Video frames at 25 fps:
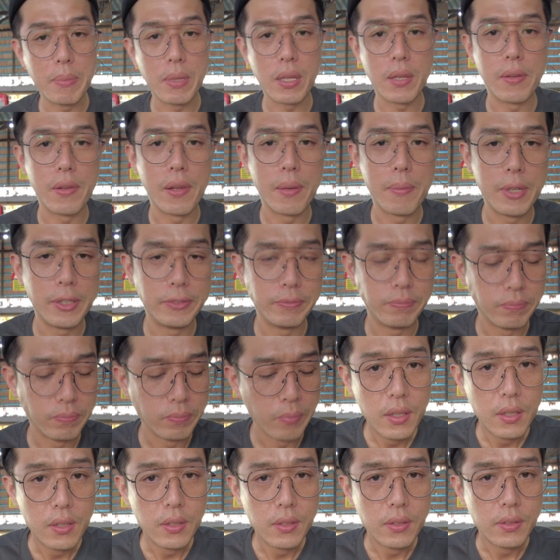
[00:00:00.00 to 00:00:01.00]
I mean,
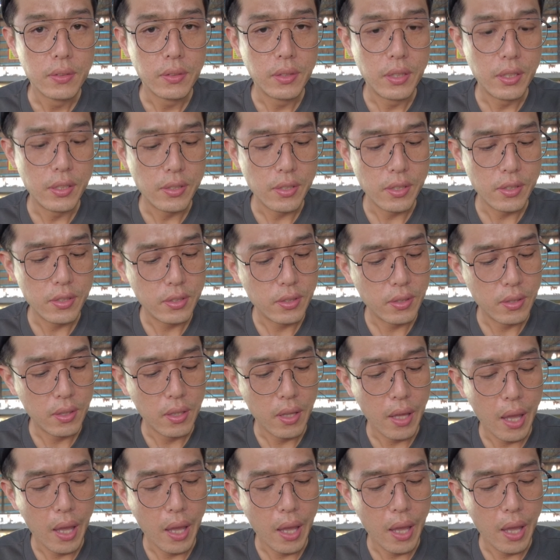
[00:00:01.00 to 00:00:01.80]
this is